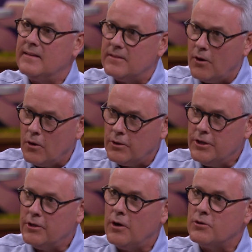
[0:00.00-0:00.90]
the
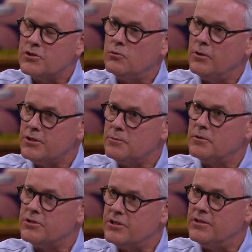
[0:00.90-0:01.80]
Holy Ghost
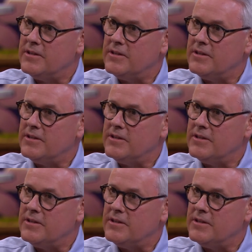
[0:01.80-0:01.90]
whispers to